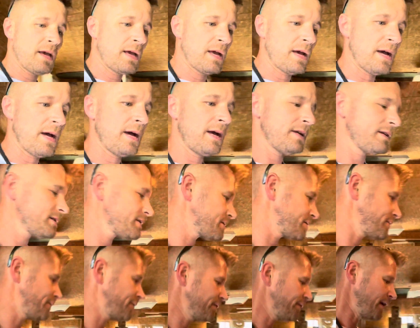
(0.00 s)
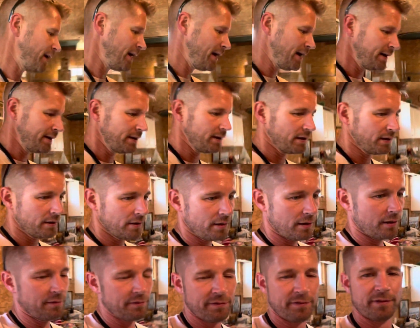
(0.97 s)
guys, the find
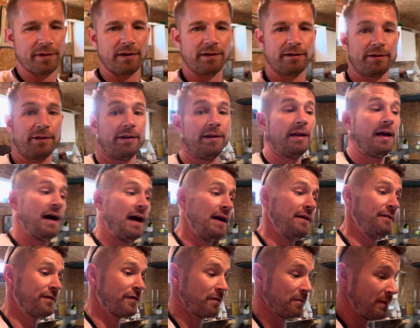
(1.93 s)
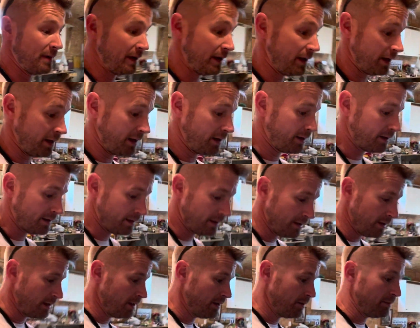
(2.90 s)
of the night for me,
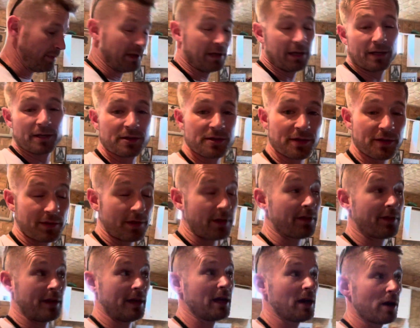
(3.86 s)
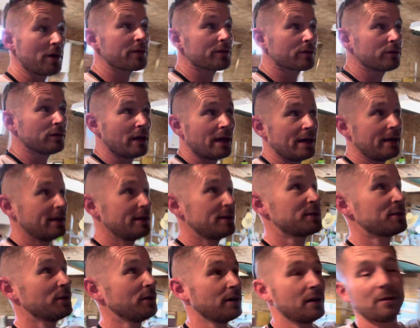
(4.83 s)
because the other lady
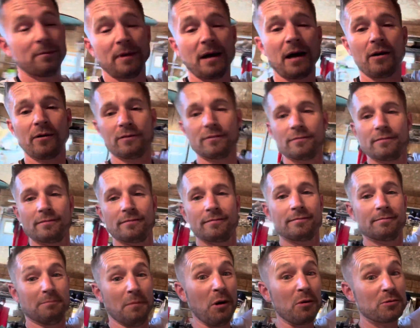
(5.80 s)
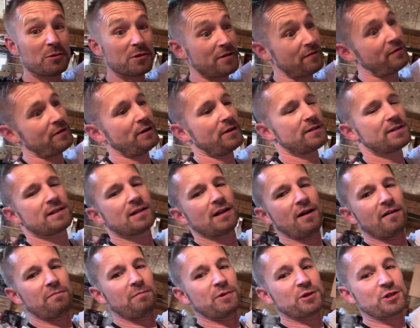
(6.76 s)
took about most of the good
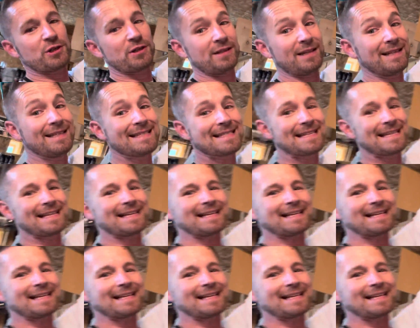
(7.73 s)
stuff, but she didn't see